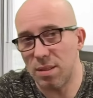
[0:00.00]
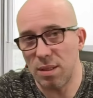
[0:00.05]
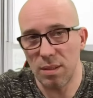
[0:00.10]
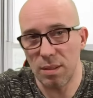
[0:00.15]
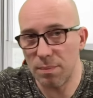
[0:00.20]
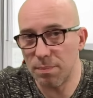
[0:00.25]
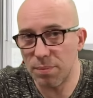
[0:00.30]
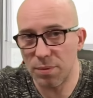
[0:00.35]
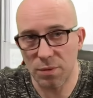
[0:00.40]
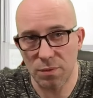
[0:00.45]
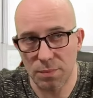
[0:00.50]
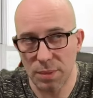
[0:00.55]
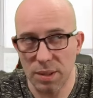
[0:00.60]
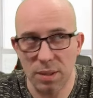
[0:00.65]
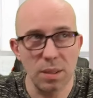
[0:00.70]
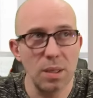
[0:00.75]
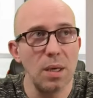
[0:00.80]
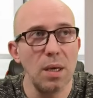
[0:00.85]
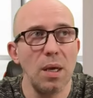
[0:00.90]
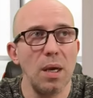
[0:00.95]
need
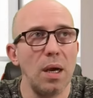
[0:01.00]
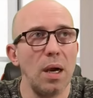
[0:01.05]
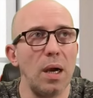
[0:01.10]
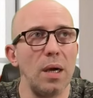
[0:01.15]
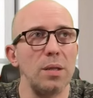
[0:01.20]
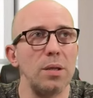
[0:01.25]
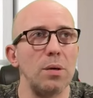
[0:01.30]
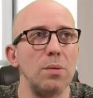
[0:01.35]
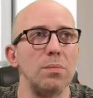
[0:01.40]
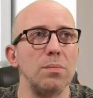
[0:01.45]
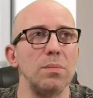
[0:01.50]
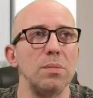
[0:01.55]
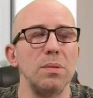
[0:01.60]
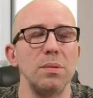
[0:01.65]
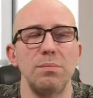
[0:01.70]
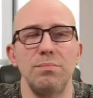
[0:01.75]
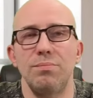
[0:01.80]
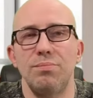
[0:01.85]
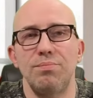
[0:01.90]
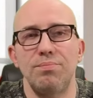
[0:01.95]
improvement. I know.
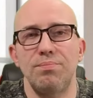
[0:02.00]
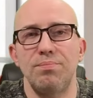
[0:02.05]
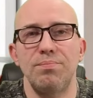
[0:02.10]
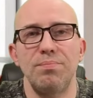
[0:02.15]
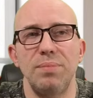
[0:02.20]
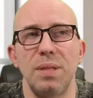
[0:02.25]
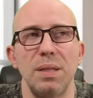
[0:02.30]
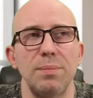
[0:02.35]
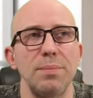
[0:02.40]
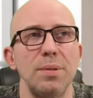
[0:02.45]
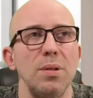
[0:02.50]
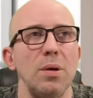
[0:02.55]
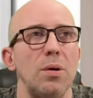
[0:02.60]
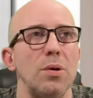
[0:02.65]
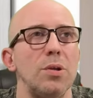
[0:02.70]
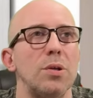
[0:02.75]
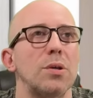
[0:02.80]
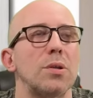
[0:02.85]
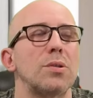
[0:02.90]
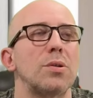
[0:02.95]
Let me know
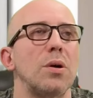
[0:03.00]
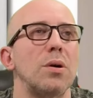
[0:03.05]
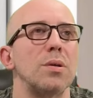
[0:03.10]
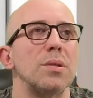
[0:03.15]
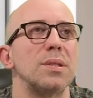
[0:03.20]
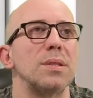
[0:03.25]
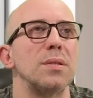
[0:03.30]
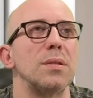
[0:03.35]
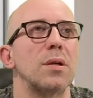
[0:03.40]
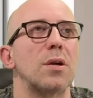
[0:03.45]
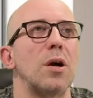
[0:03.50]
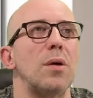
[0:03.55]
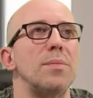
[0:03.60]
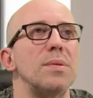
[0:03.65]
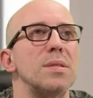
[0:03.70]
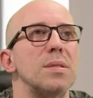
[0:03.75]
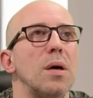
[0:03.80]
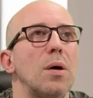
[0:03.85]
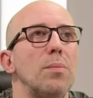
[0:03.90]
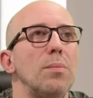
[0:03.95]
your thoughts in the
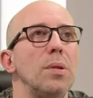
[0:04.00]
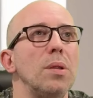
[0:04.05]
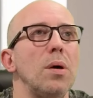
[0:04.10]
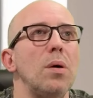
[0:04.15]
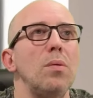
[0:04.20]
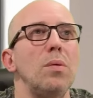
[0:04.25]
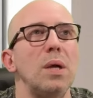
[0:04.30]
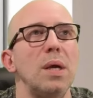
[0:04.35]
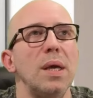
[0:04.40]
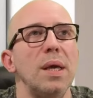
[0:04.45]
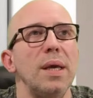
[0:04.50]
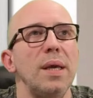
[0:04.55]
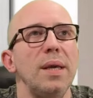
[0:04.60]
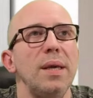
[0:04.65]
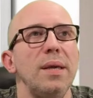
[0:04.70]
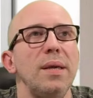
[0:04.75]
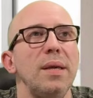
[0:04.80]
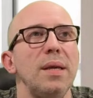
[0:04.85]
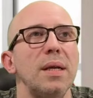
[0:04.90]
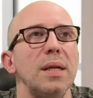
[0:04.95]
comments down below.
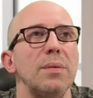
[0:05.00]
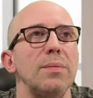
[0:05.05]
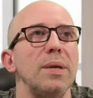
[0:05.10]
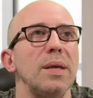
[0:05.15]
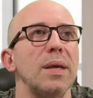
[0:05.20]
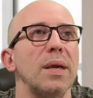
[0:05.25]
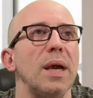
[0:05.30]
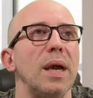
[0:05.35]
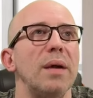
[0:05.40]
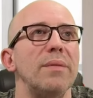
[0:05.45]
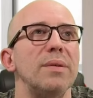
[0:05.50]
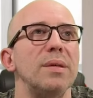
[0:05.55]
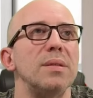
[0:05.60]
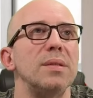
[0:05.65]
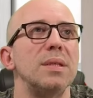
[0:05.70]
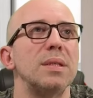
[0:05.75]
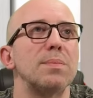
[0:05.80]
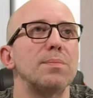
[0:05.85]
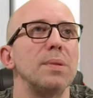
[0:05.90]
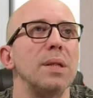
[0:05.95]
Here we have a
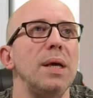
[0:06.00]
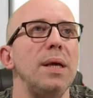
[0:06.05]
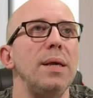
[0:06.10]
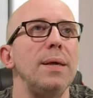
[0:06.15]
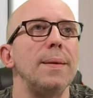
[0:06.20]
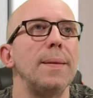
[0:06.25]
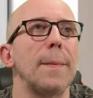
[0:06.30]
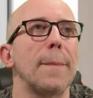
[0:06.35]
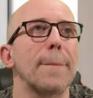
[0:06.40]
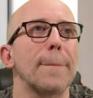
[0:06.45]
display.